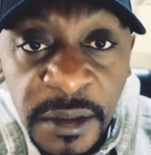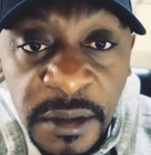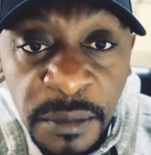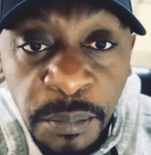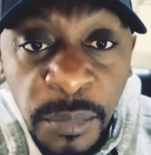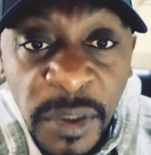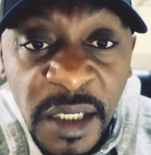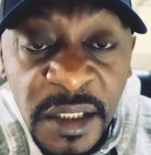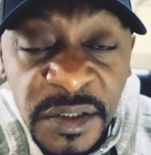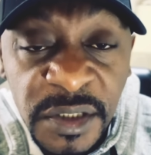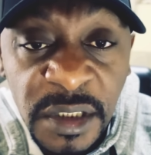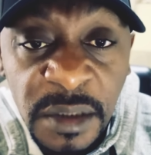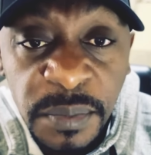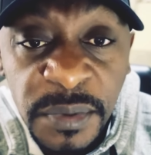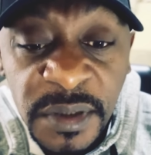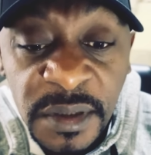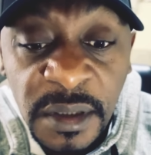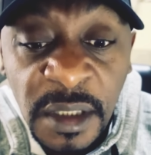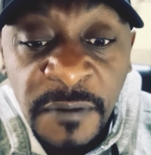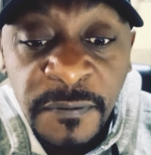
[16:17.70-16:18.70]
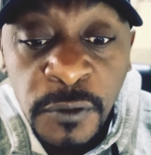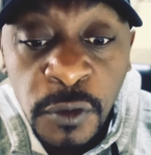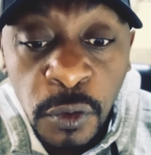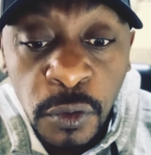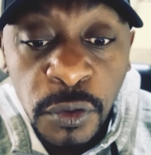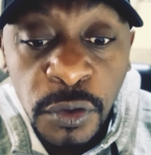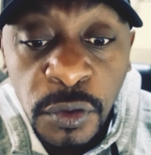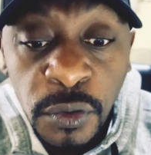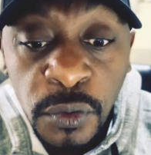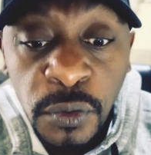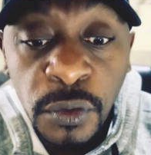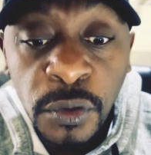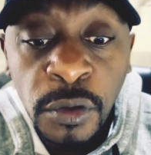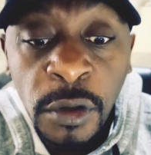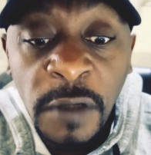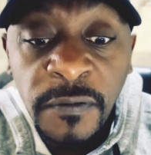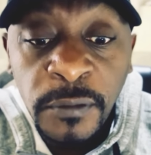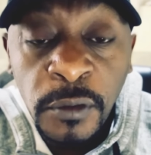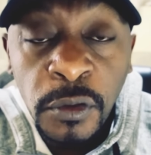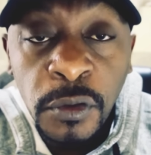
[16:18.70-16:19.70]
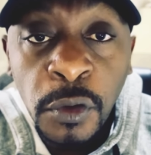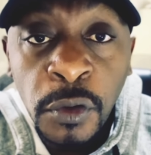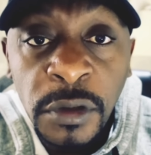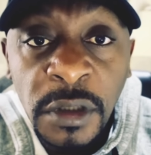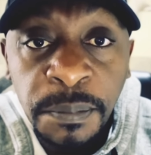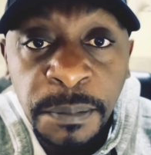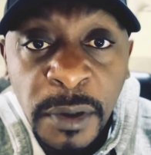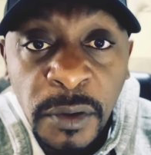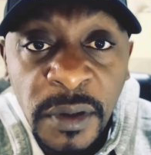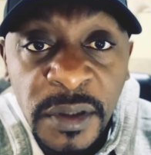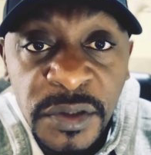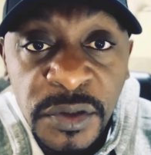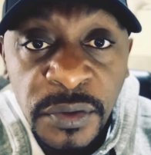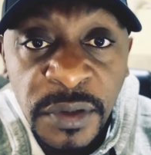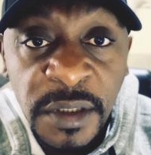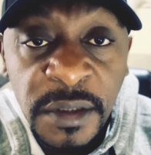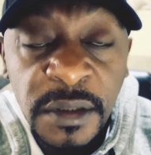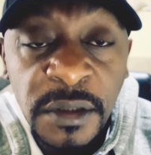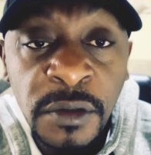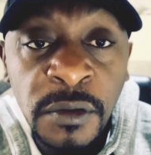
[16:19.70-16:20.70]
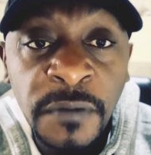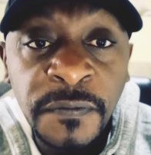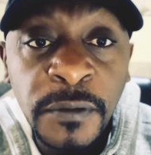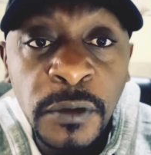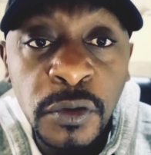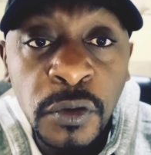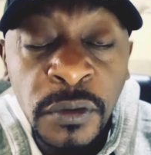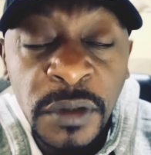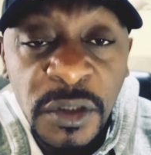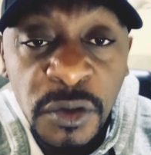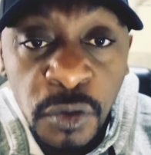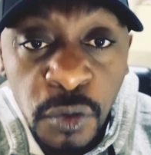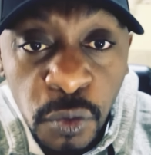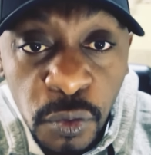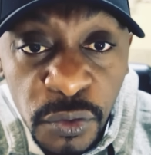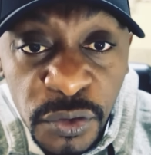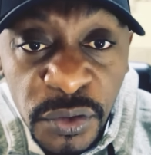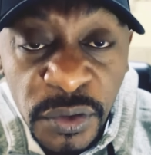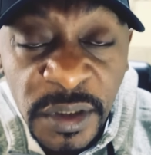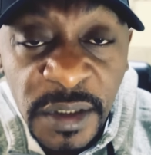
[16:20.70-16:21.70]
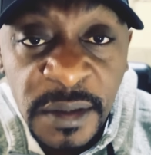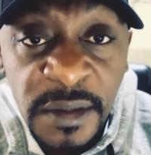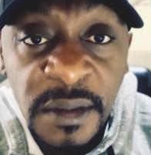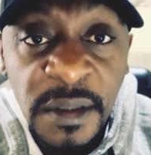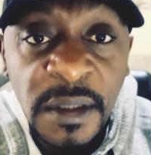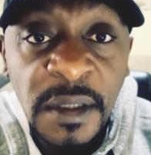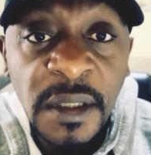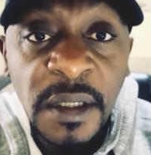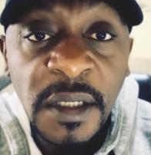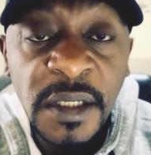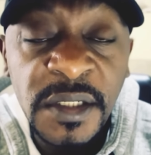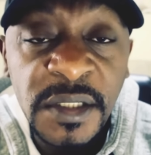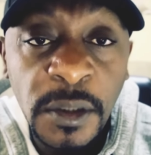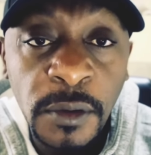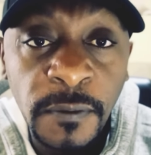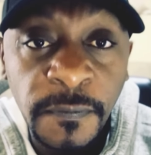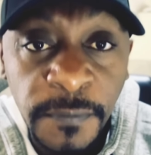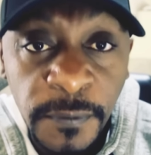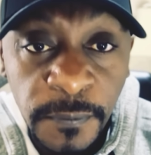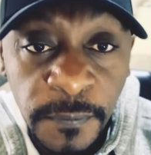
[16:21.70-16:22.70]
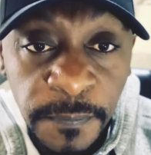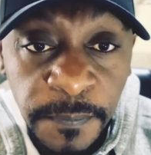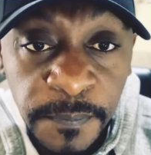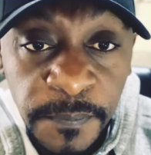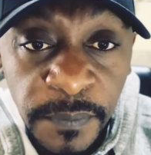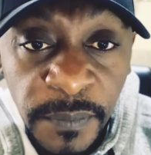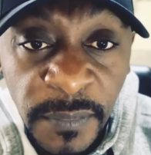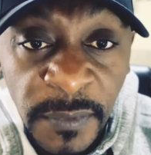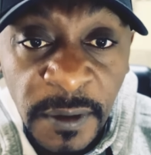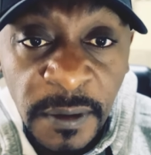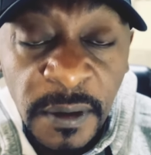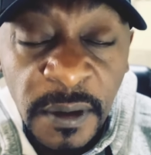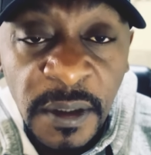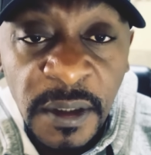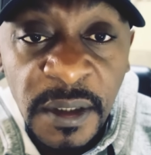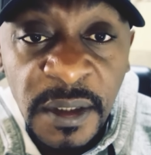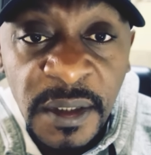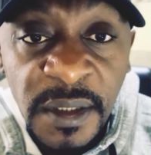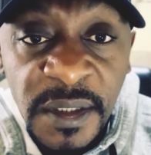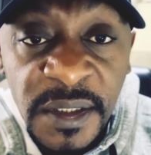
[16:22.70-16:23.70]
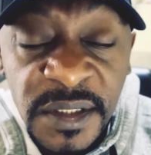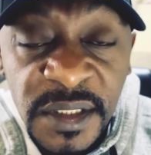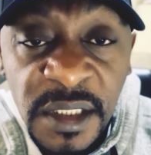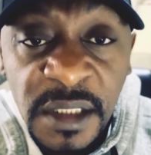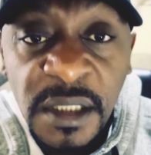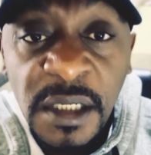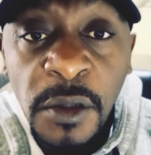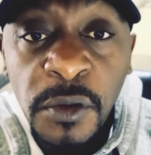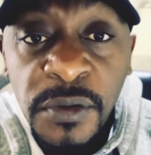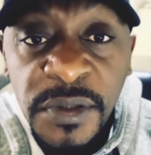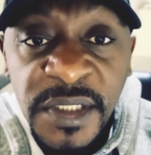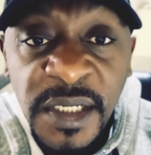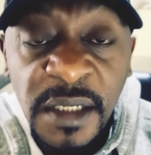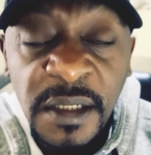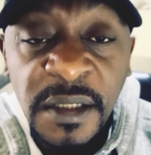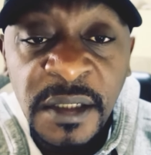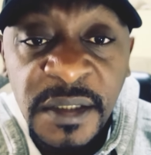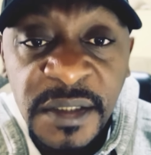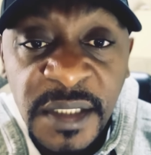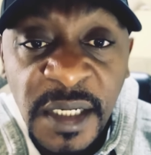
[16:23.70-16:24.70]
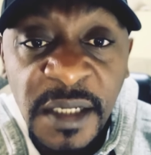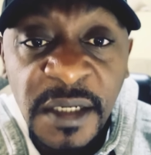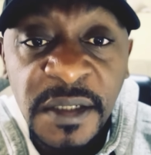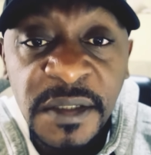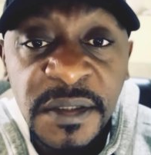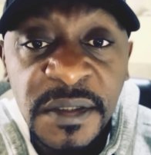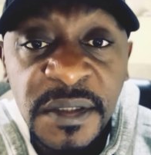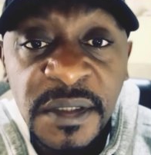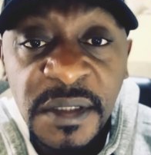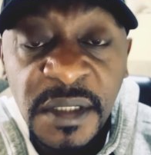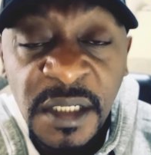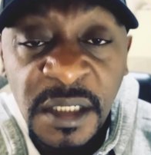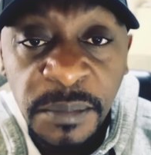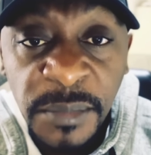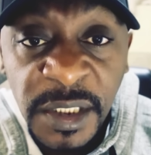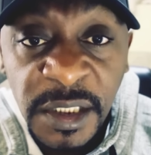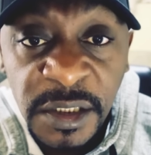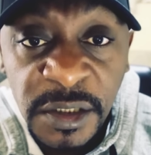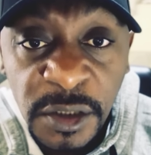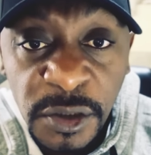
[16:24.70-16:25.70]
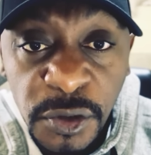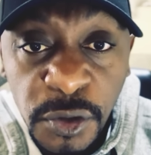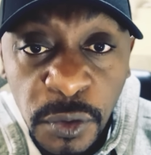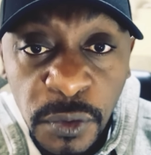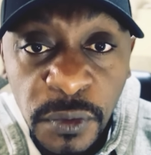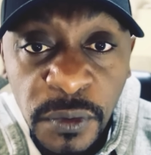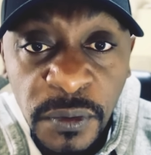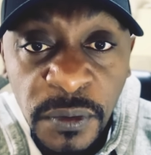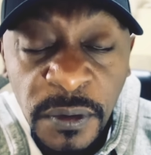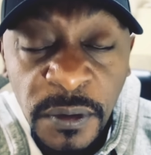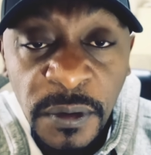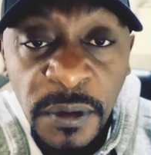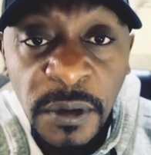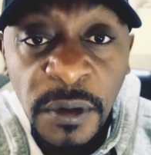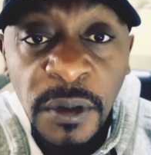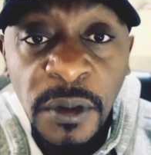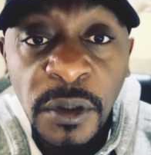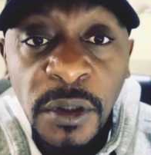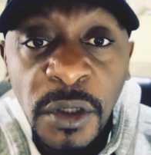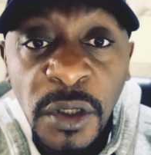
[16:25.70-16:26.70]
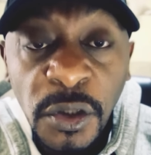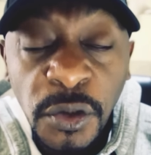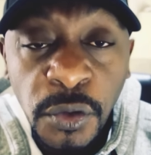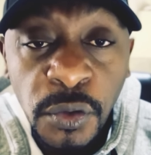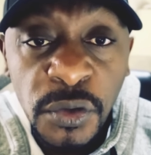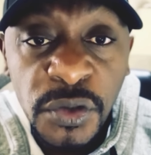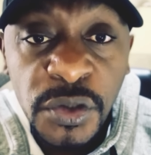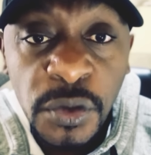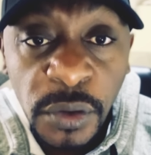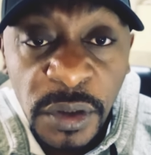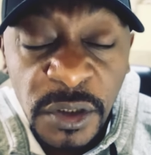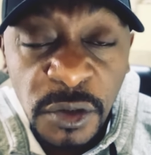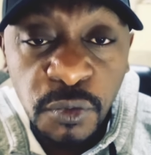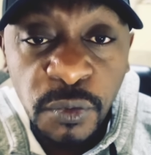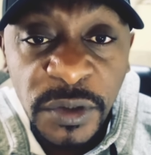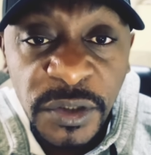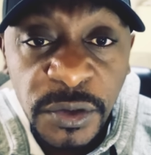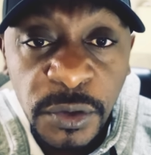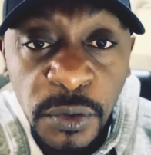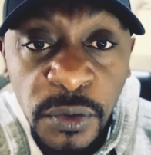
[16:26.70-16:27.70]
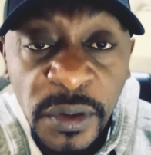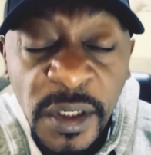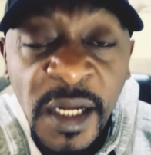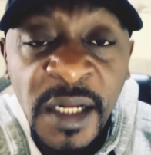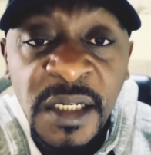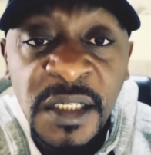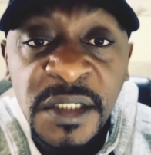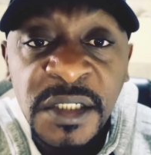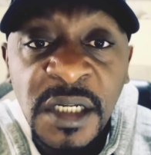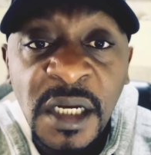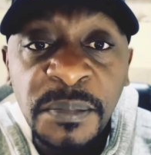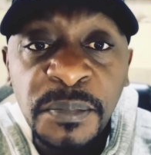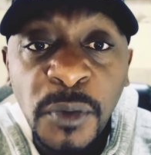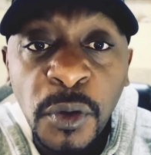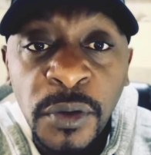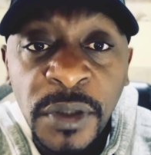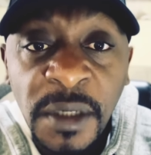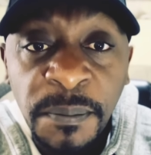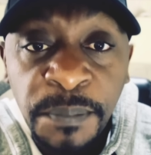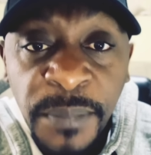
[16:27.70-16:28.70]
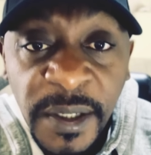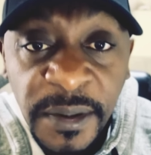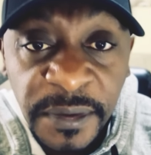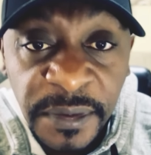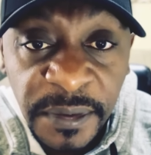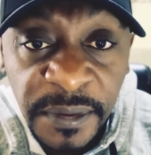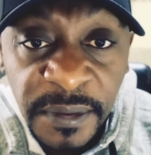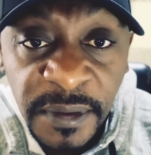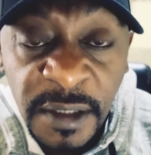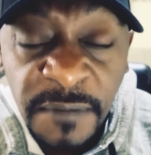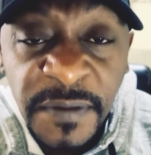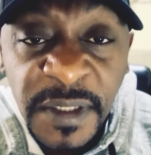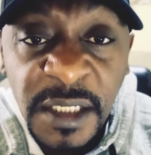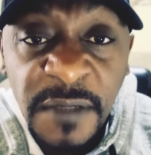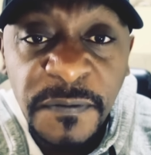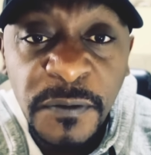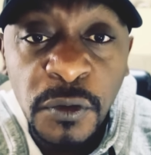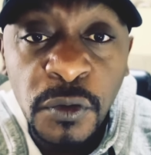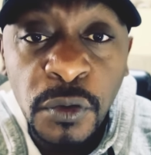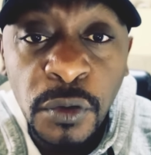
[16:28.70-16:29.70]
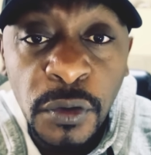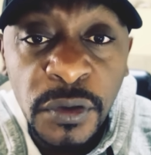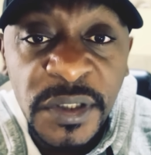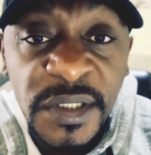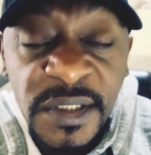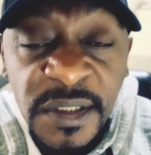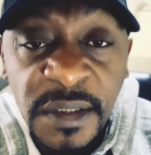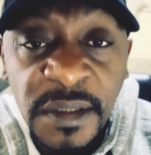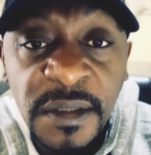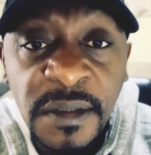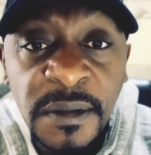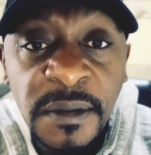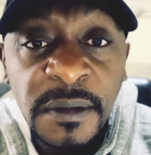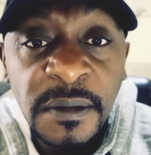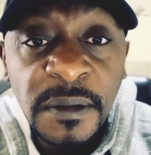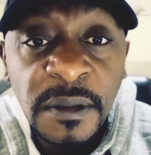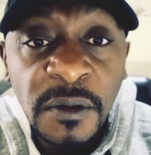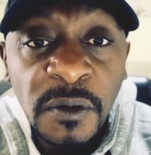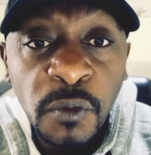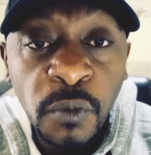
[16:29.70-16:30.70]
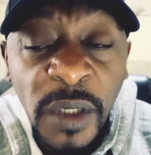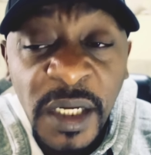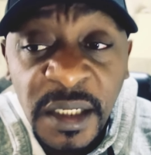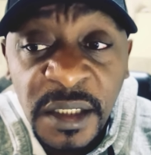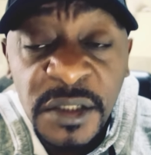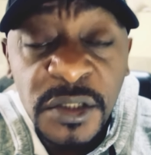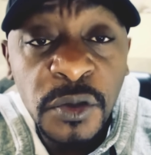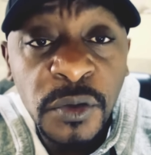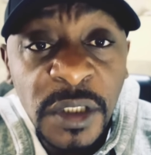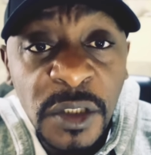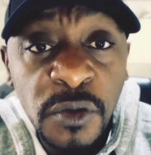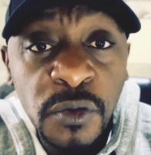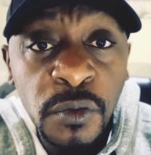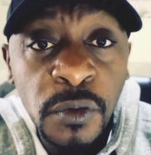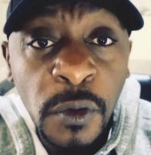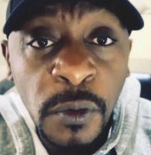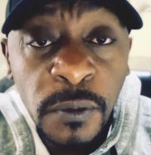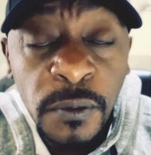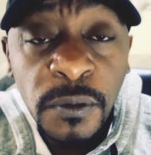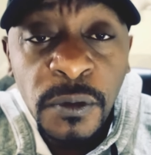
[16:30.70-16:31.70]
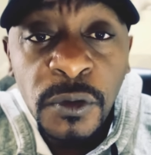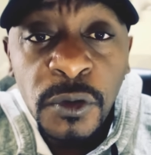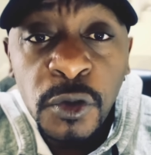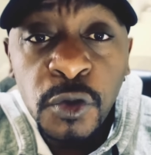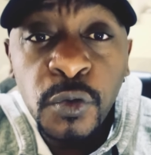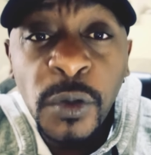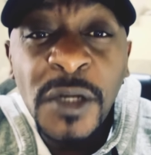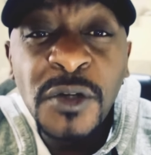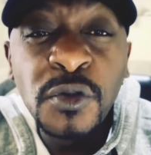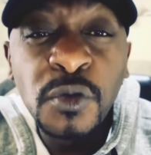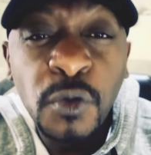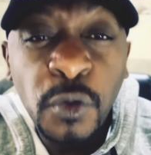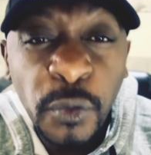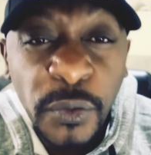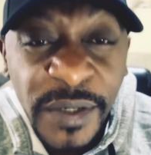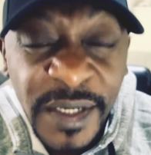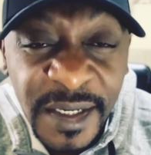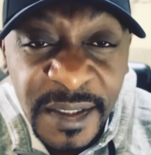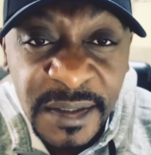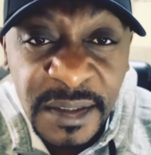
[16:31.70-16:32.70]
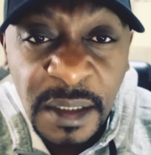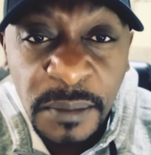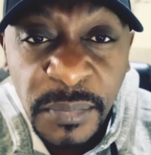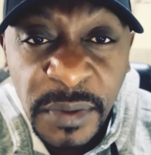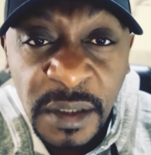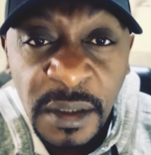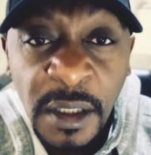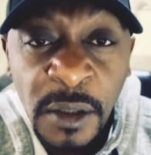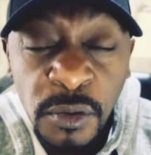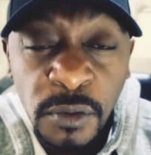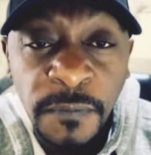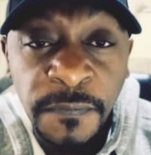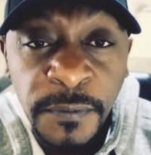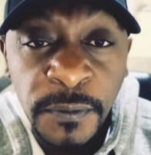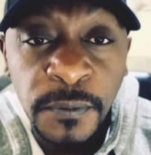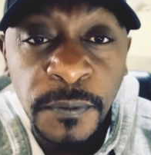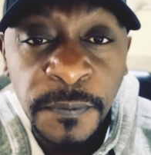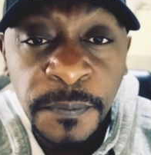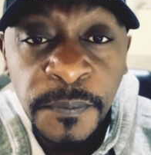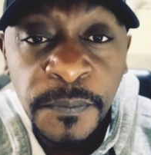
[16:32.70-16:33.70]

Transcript: Black sheeps, I've told you, you have got all the powers you need. You have got all the tools you need inside of you. Sit down in silence, in meditation. Use your intuition and jump on the path. Even if you do not see where it is you need to go, try to create something out of you.